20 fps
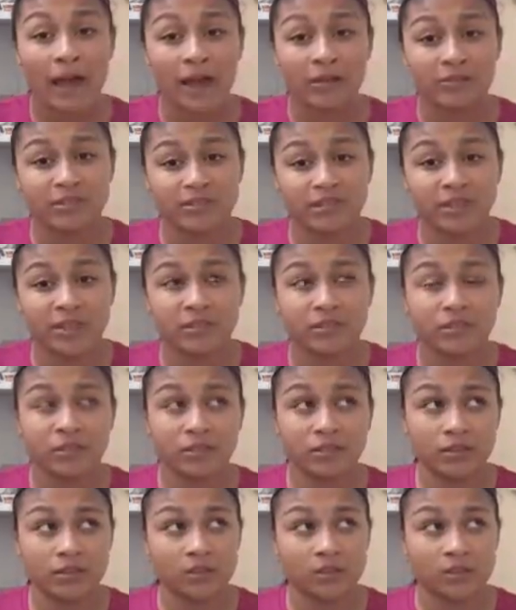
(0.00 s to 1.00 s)
I was like,
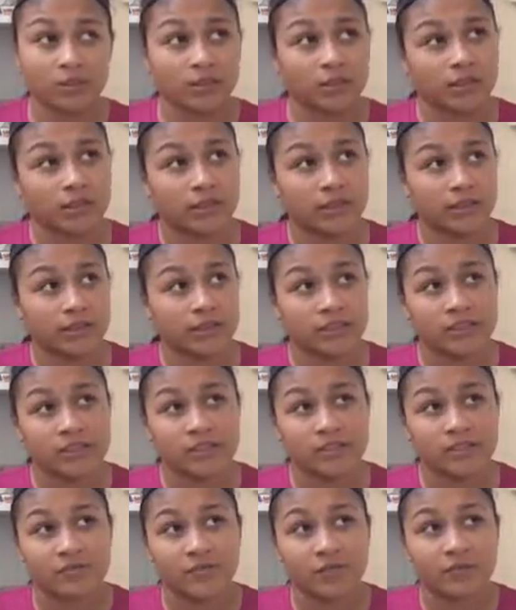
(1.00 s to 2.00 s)
oh, and I
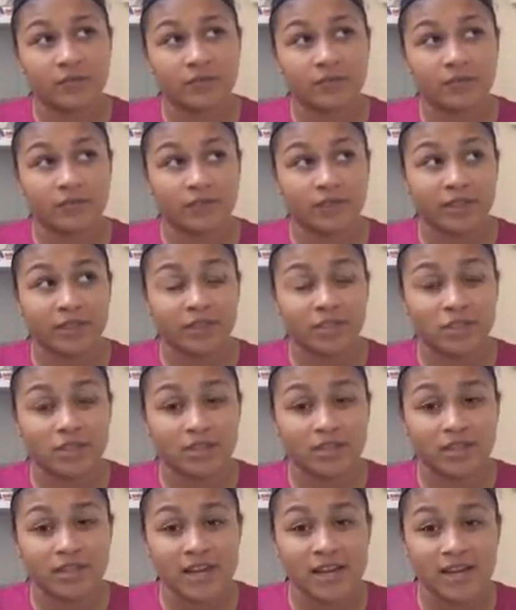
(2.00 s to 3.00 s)
just fell in love, and I
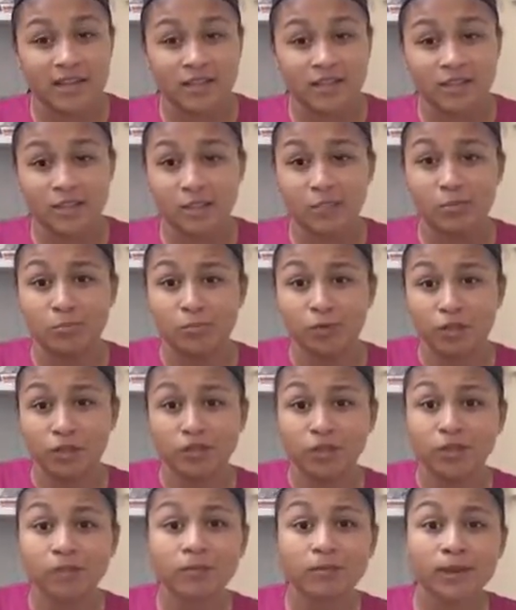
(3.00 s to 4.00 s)
started texting the book
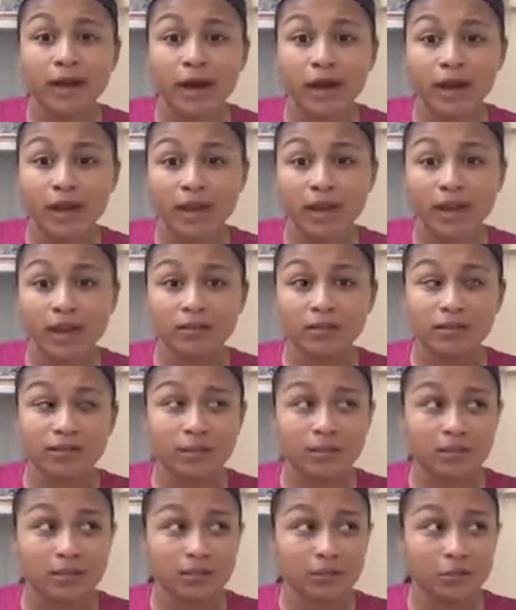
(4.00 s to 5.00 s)
nerd about it. I was
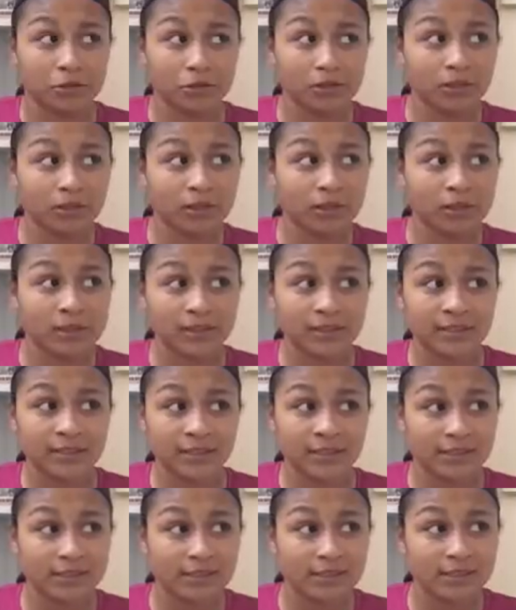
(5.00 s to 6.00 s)
like, dude, this
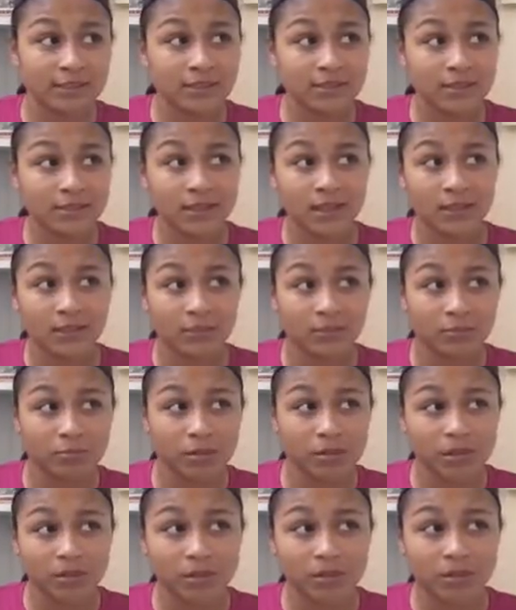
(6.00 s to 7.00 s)
sentence killed
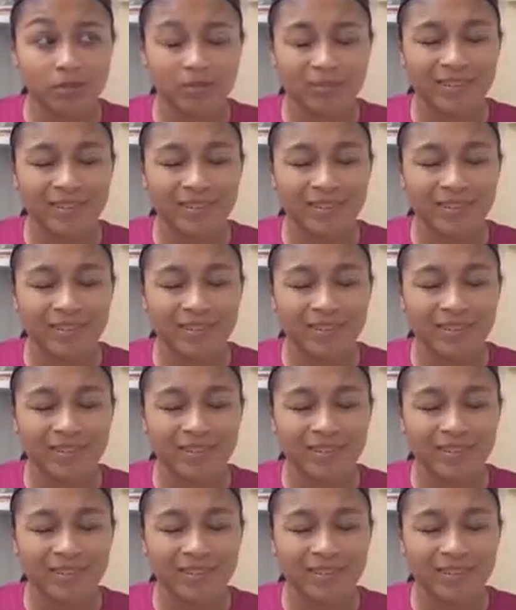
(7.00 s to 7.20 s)
me.